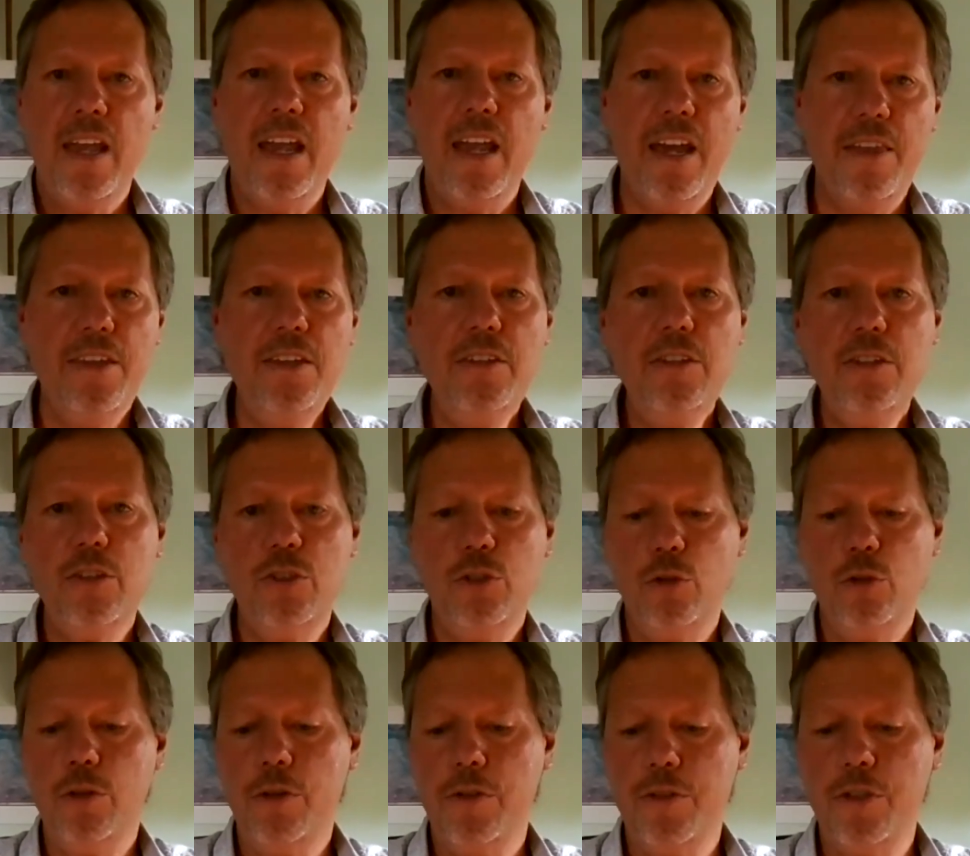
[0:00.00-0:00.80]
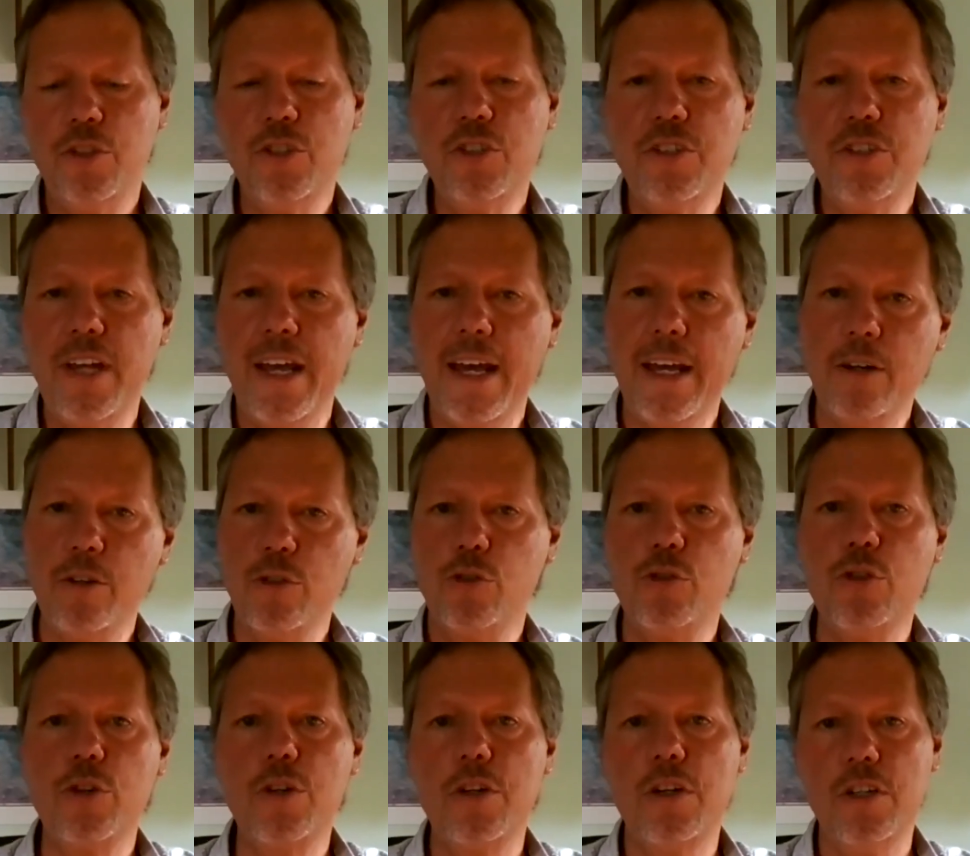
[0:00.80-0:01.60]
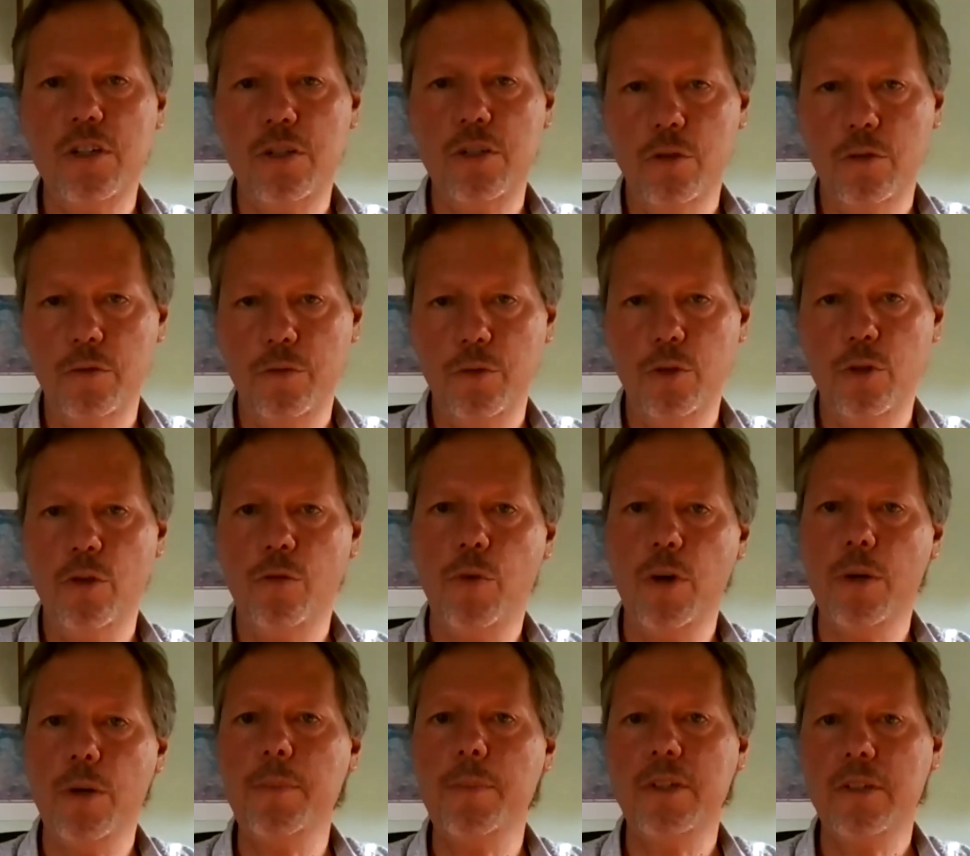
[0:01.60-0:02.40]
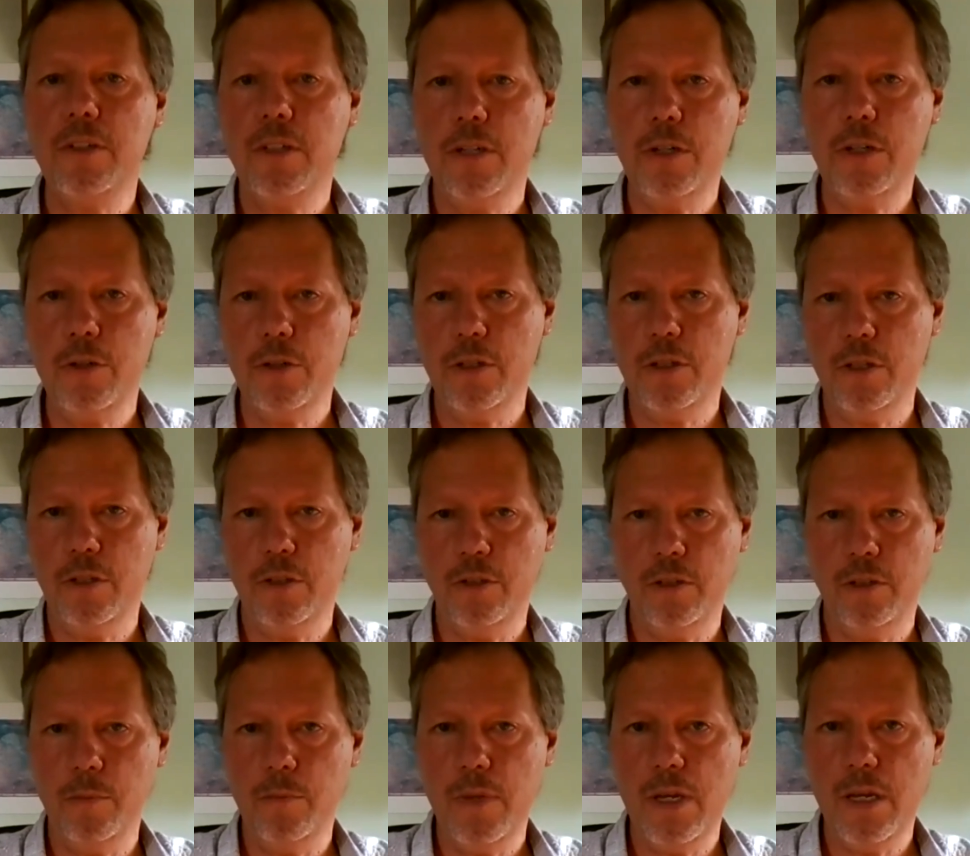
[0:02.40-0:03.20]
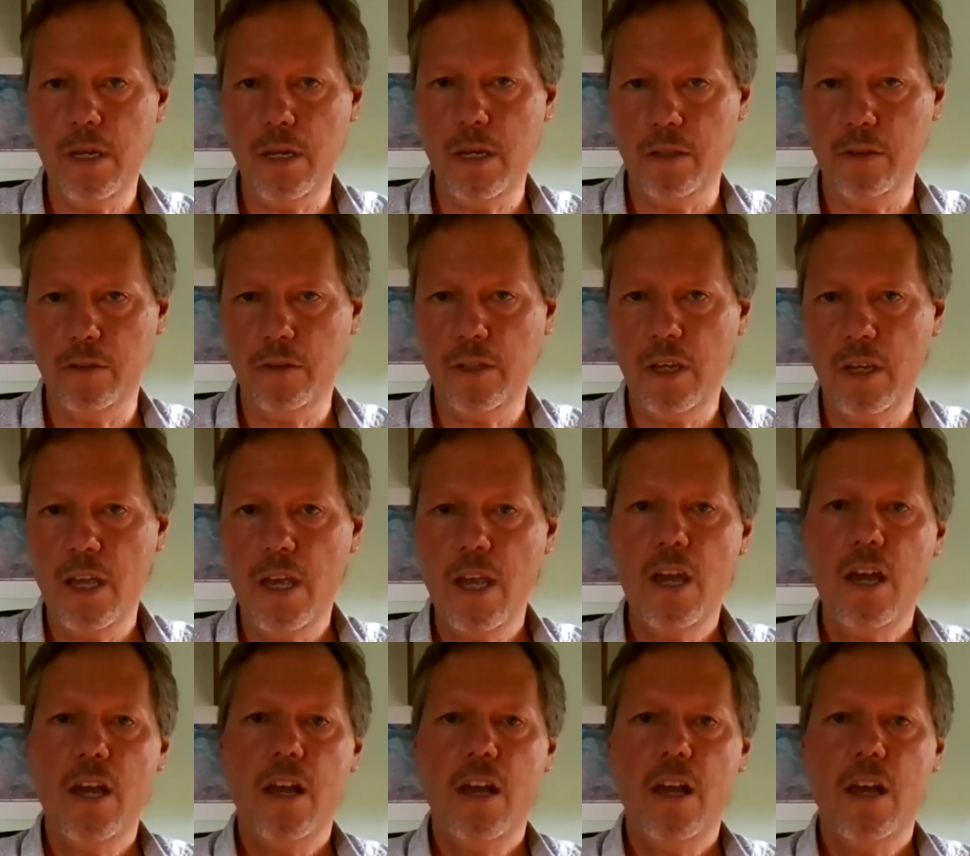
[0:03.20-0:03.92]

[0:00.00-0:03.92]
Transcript: And this is sort of the standard traditional view of what materialism means.